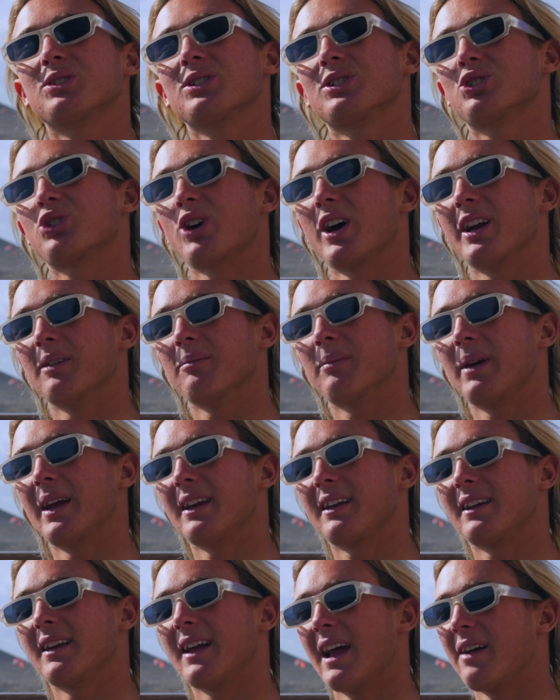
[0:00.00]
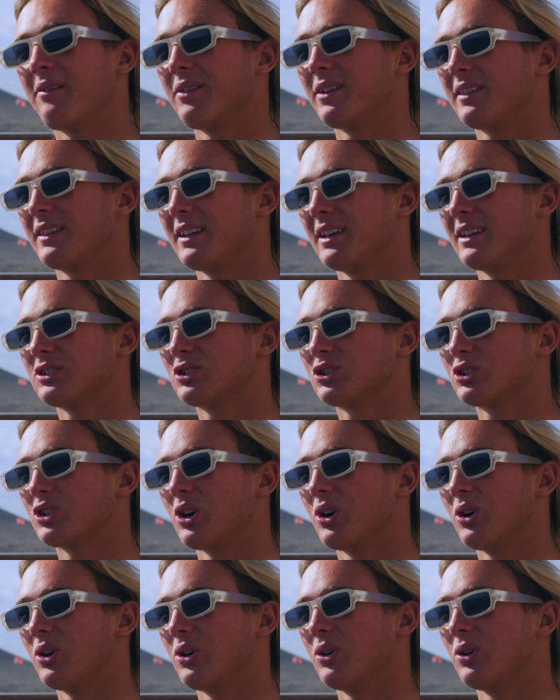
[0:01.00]
just trying to make everything
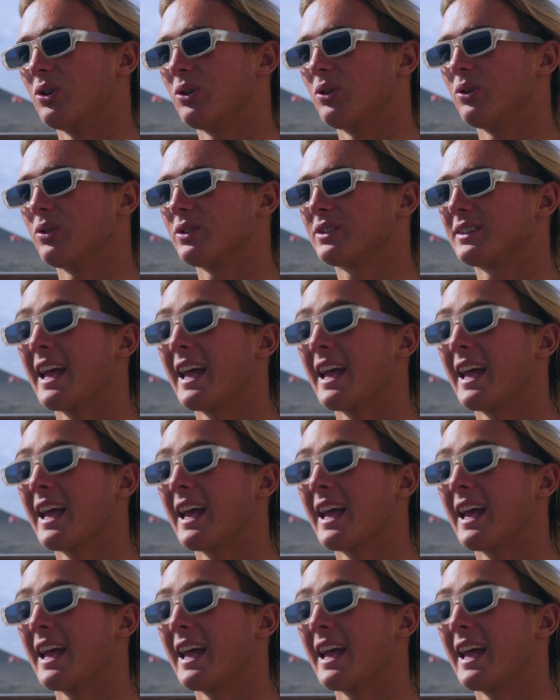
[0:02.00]
so